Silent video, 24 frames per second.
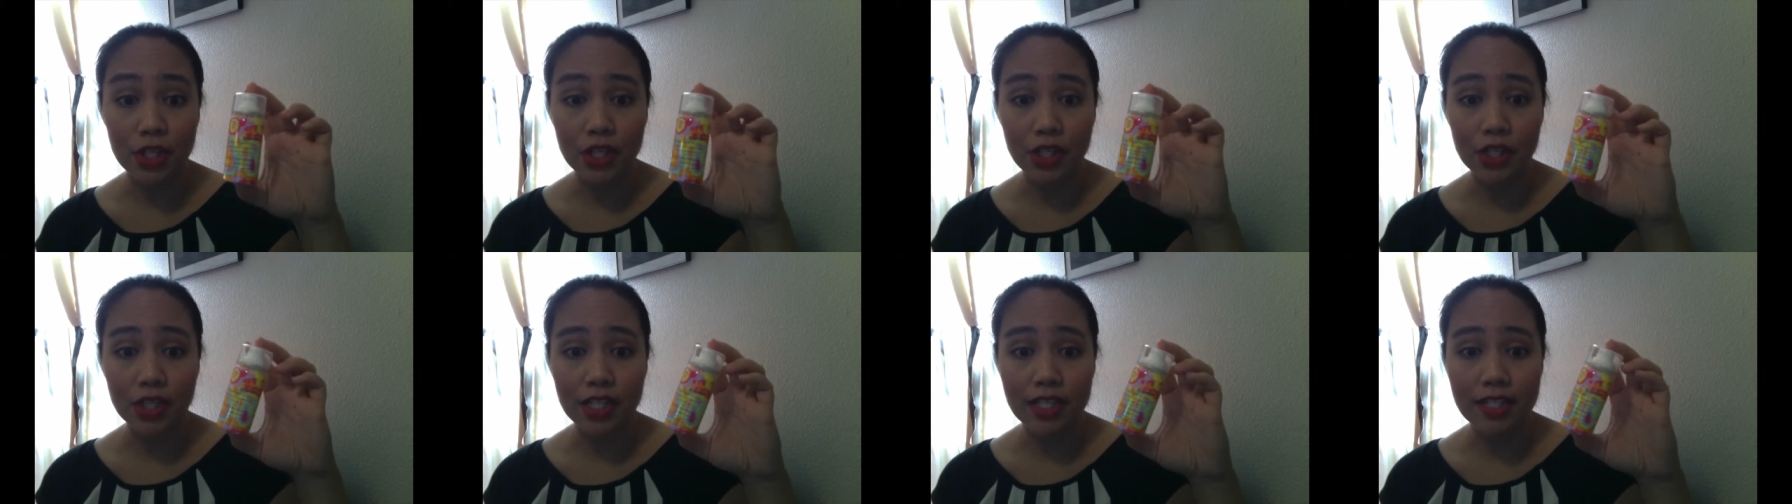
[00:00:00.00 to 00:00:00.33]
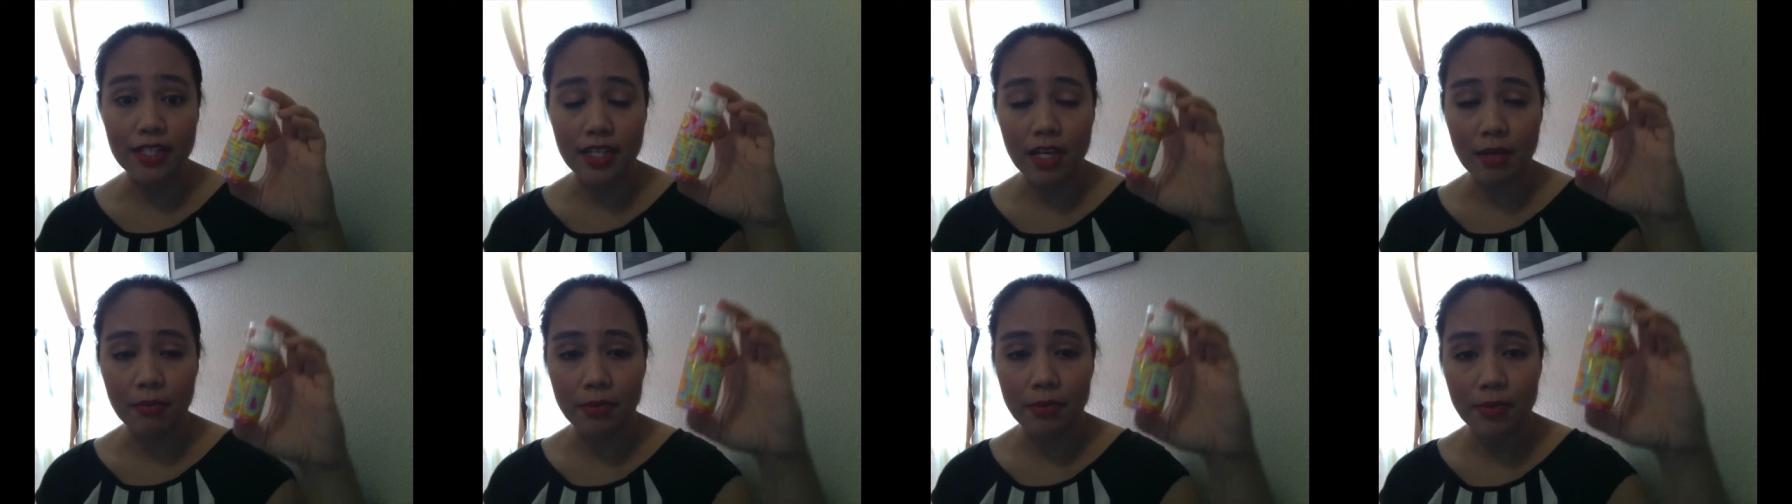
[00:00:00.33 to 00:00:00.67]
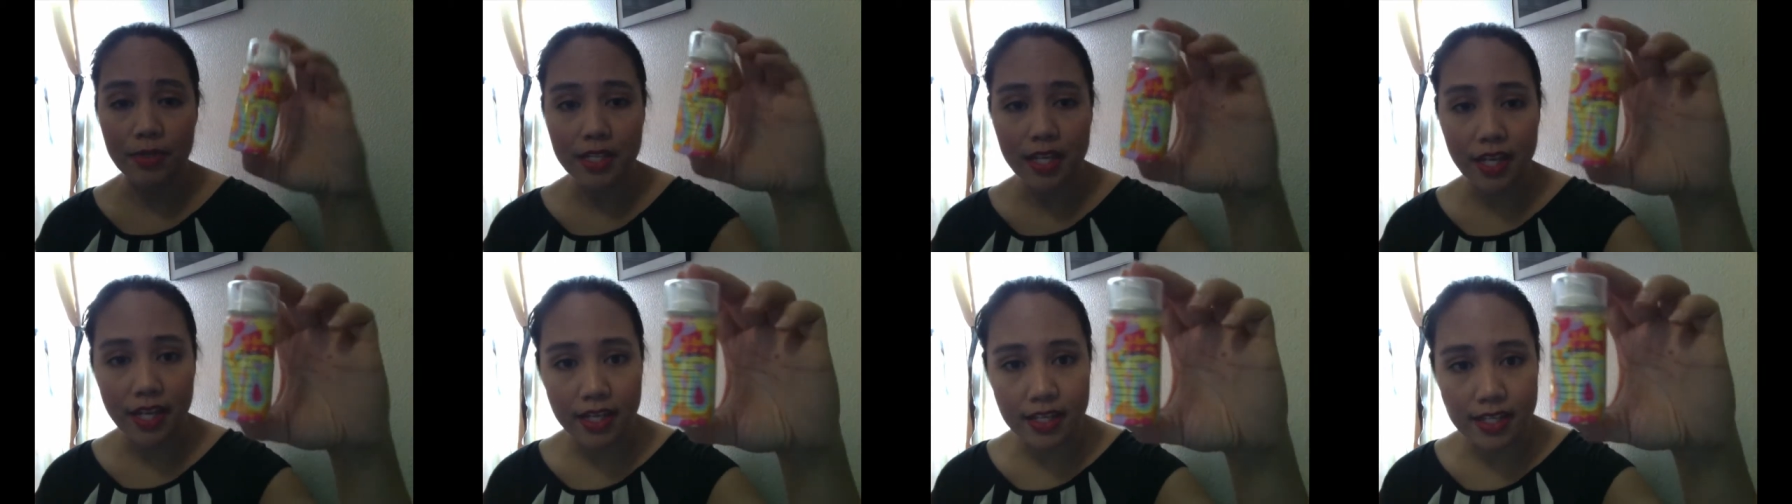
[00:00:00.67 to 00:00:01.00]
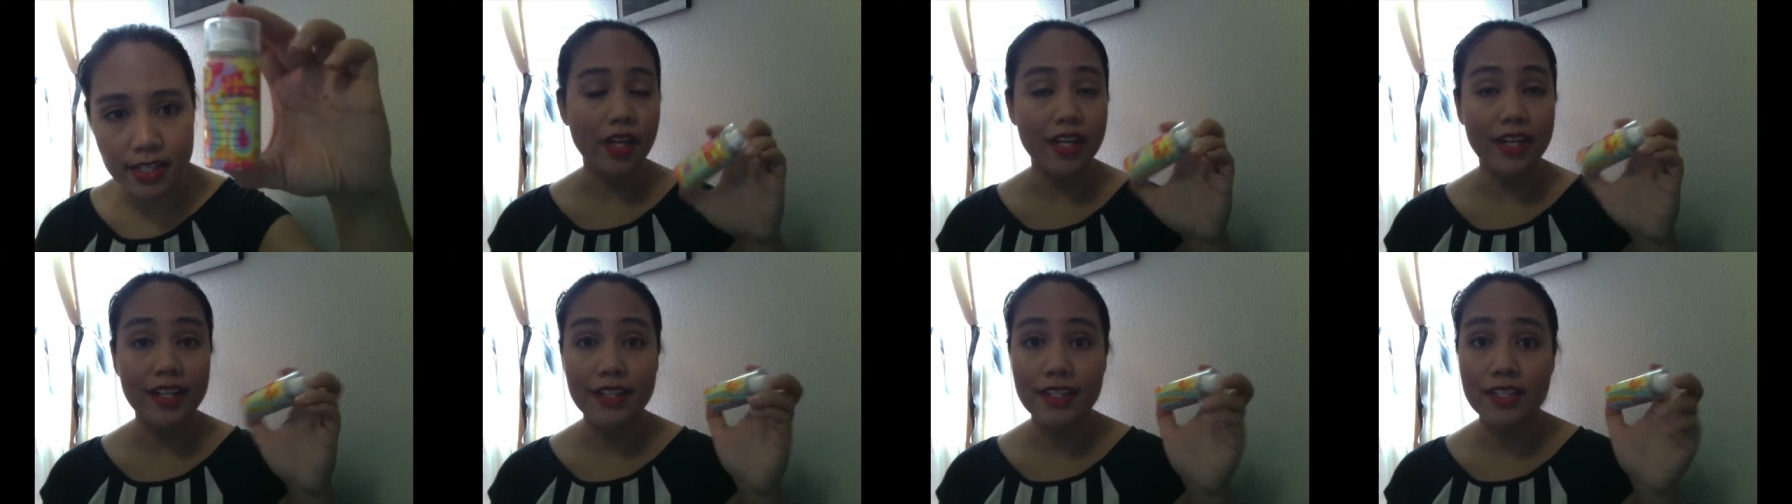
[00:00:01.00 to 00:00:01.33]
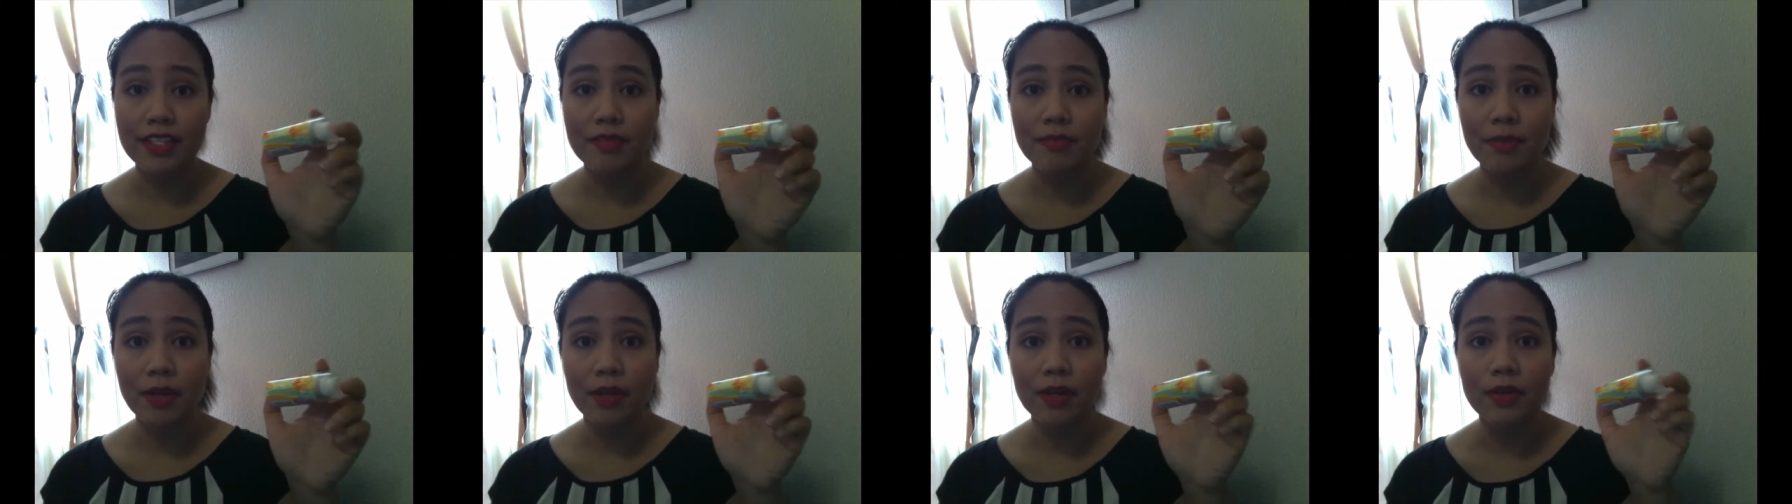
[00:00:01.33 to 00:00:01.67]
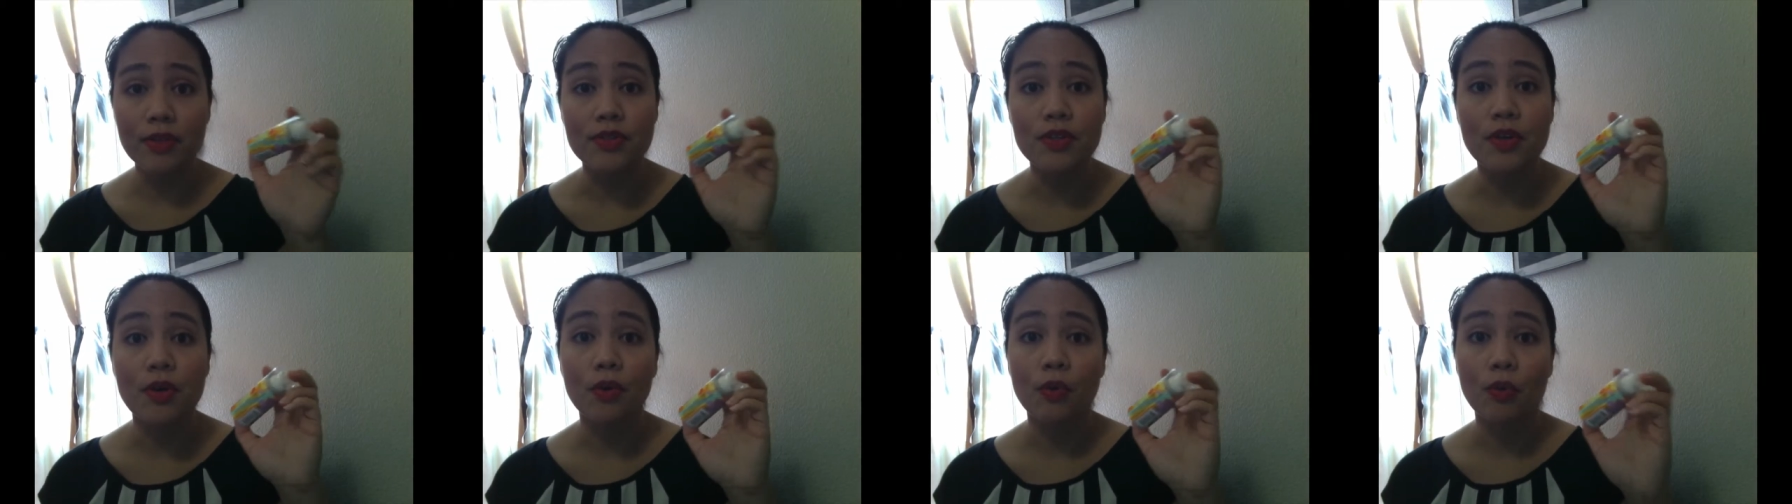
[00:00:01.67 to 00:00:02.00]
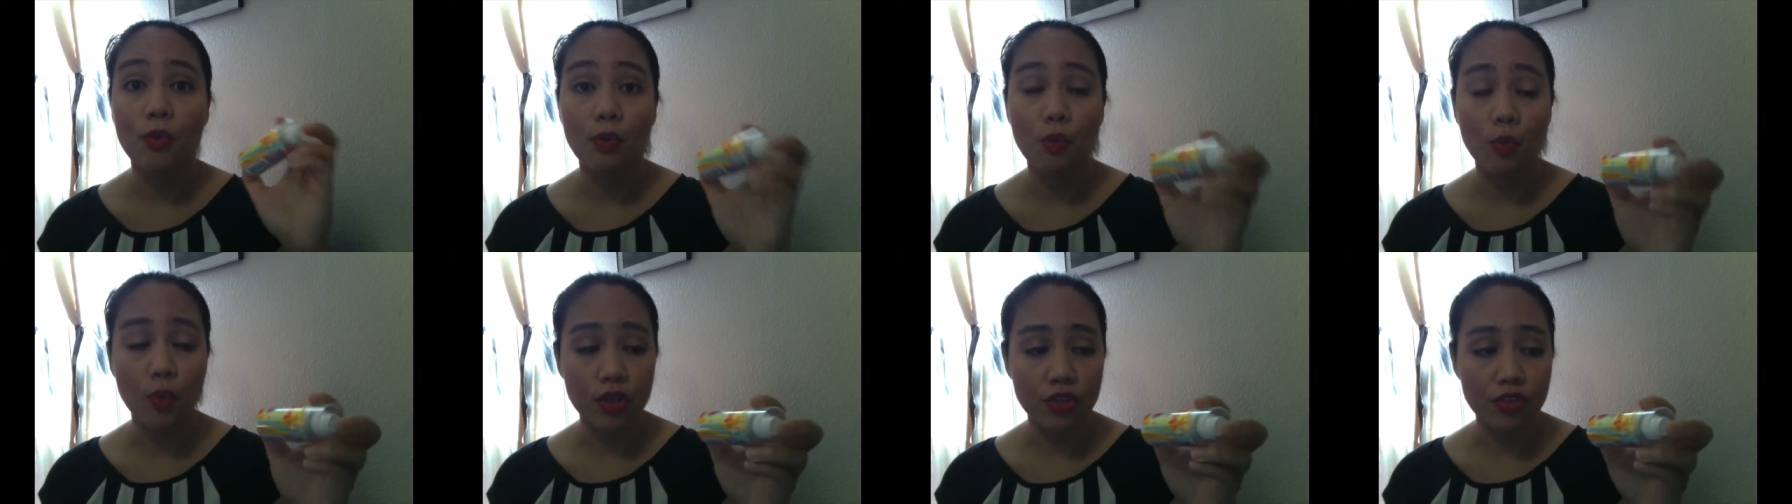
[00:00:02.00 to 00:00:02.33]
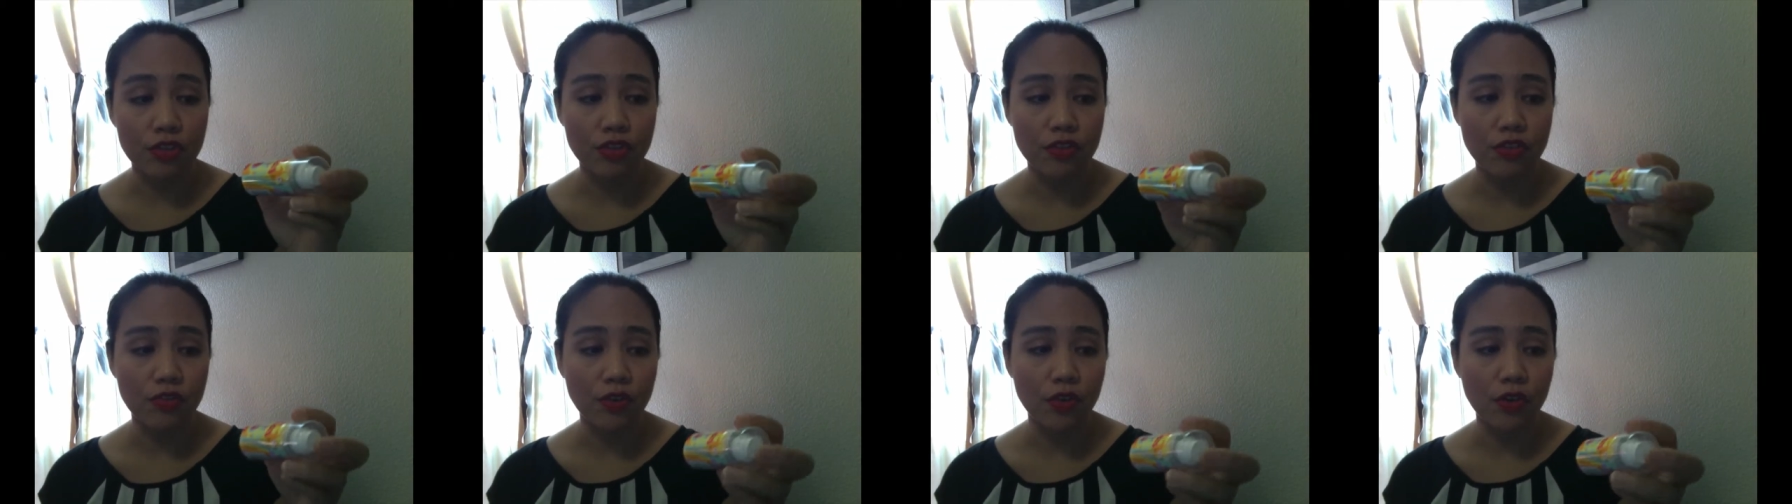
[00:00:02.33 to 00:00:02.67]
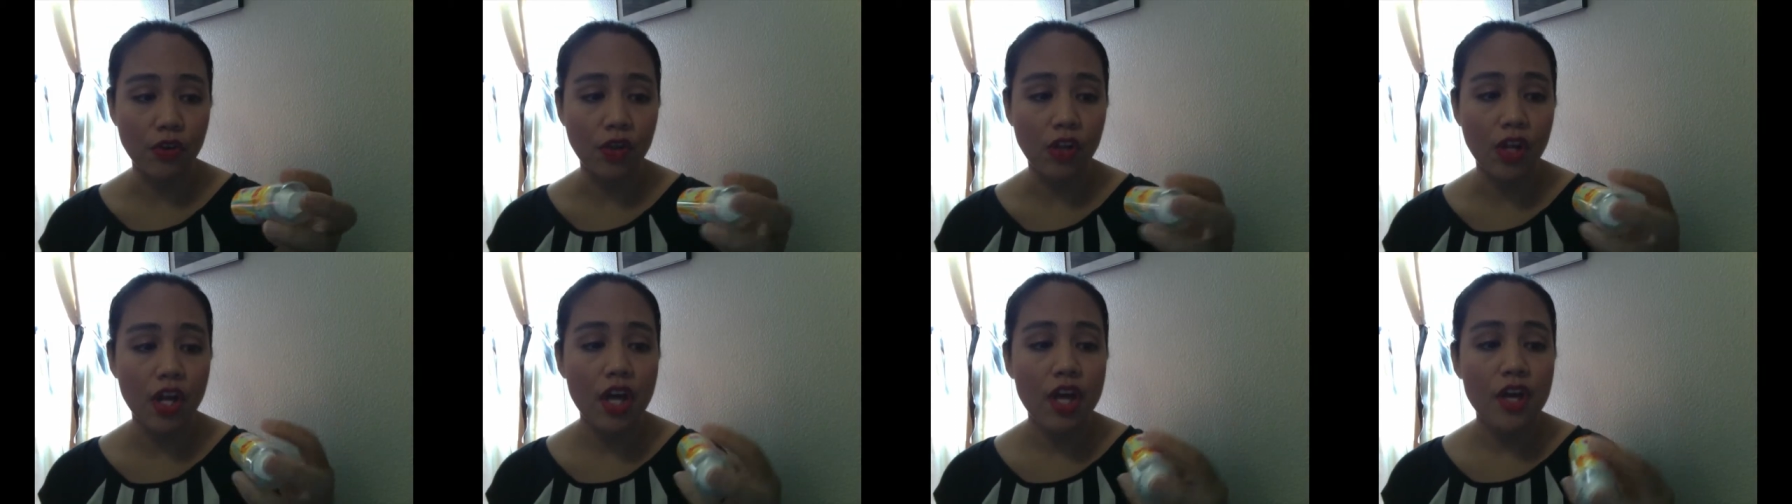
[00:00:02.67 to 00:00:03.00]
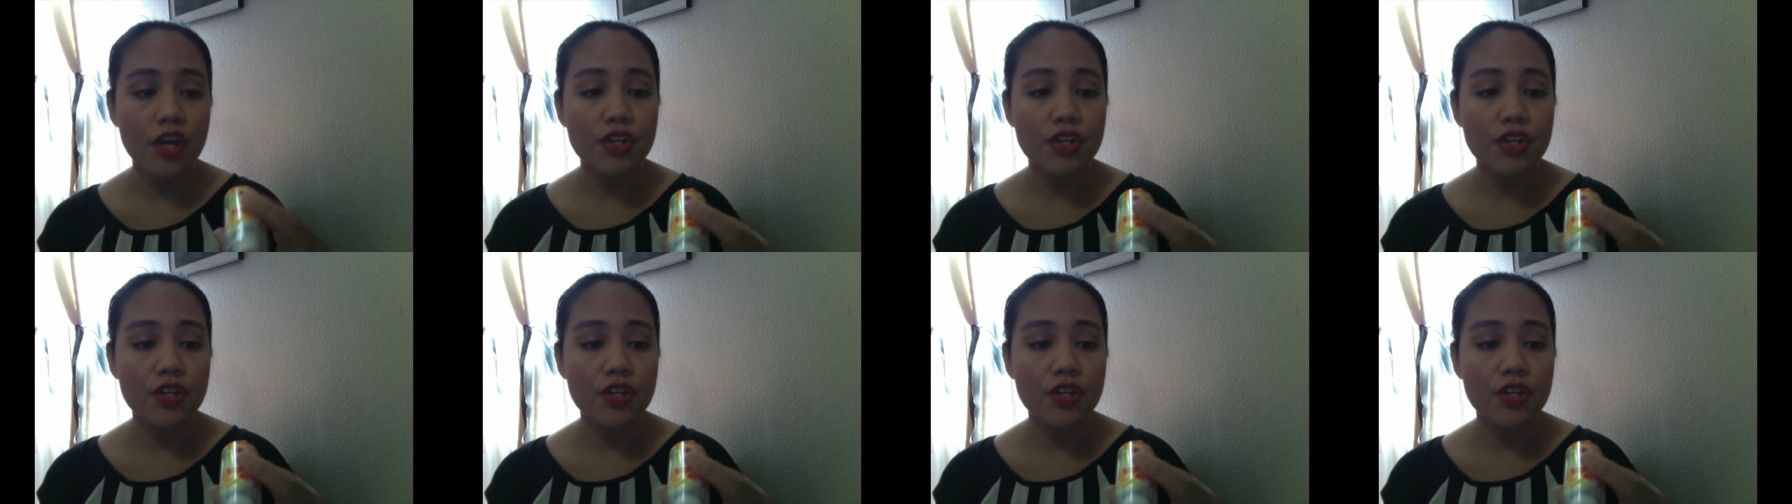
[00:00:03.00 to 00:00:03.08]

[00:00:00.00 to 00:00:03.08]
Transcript: good sample size and it smells wonderful.